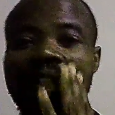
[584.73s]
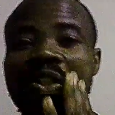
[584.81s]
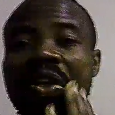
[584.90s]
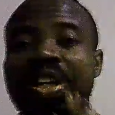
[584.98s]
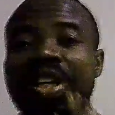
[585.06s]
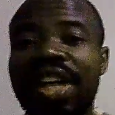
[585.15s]

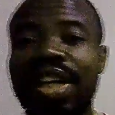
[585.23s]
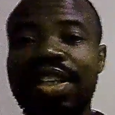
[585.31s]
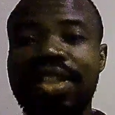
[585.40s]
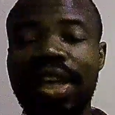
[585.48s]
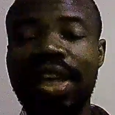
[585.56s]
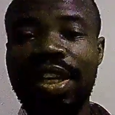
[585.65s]
So he read,
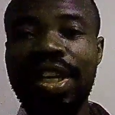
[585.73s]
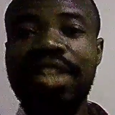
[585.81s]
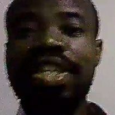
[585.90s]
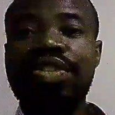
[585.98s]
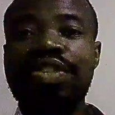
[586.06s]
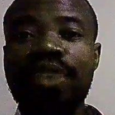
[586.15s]
he said,
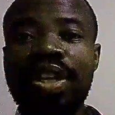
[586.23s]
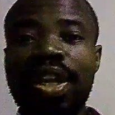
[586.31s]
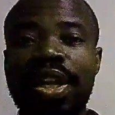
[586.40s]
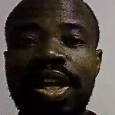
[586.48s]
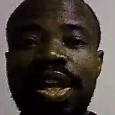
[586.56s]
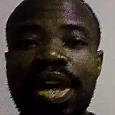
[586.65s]
it is
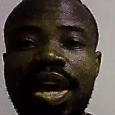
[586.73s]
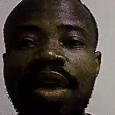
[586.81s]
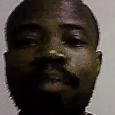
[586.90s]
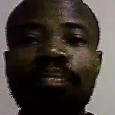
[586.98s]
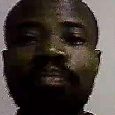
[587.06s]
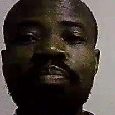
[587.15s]
written,
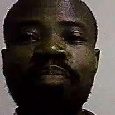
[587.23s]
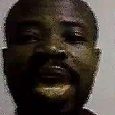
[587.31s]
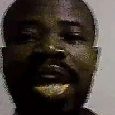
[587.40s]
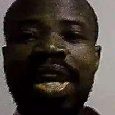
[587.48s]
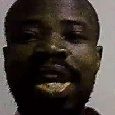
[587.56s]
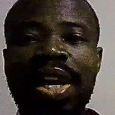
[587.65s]

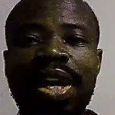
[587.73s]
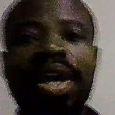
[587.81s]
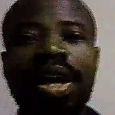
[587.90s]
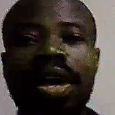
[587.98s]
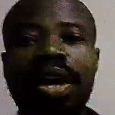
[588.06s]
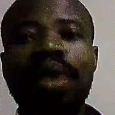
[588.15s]
Mene,